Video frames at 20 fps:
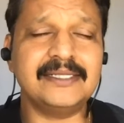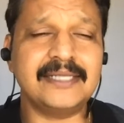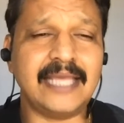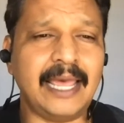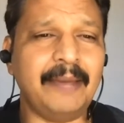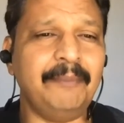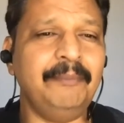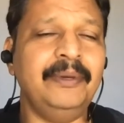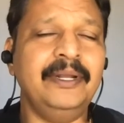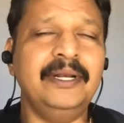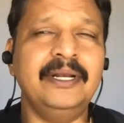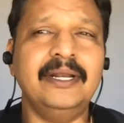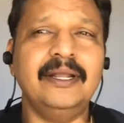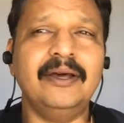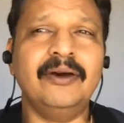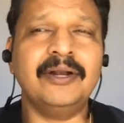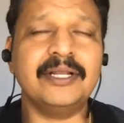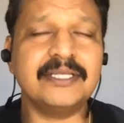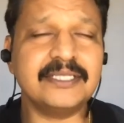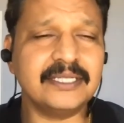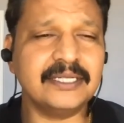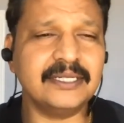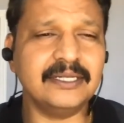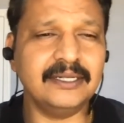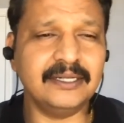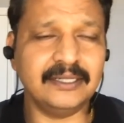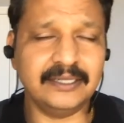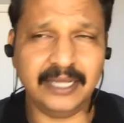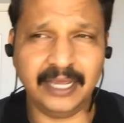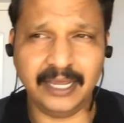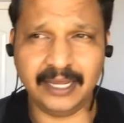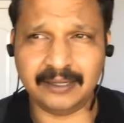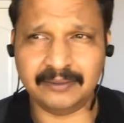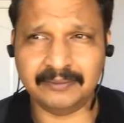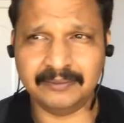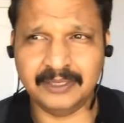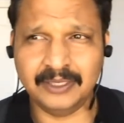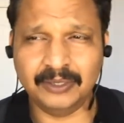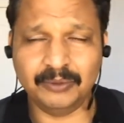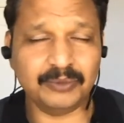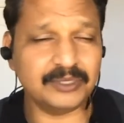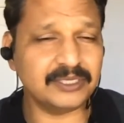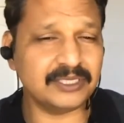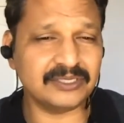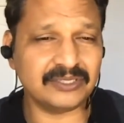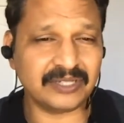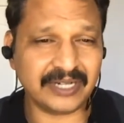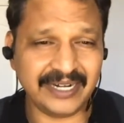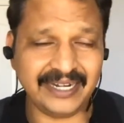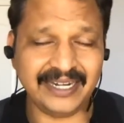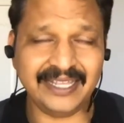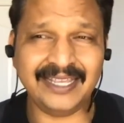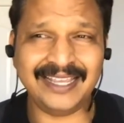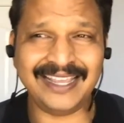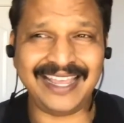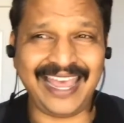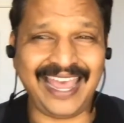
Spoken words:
happen on a single day, which is reading